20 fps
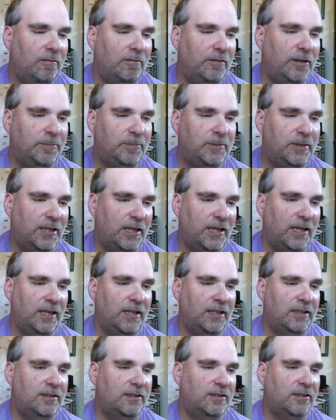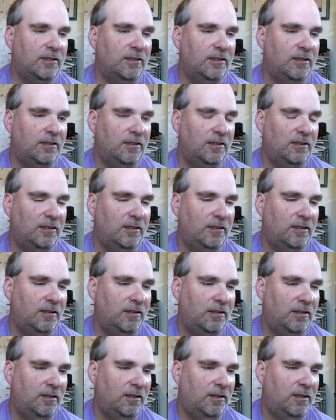Um, the heels fight amongst
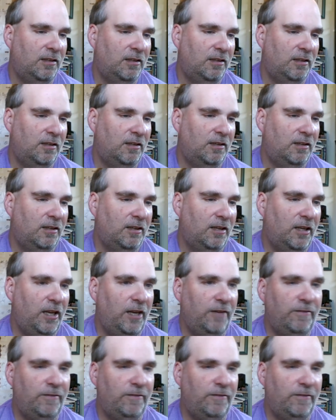themselves for the pin.